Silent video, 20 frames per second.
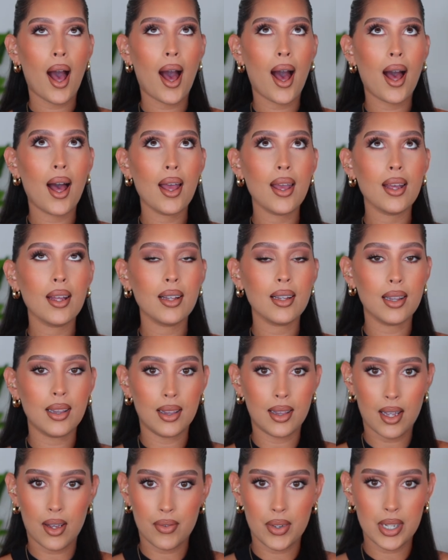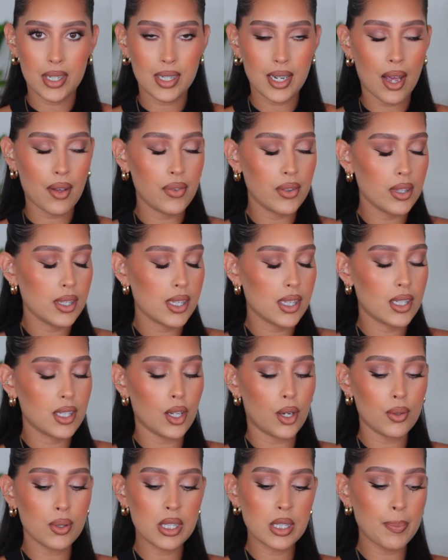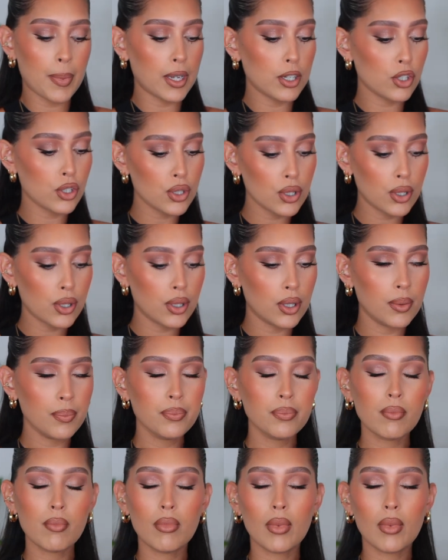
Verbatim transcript: I love it. I feel so special.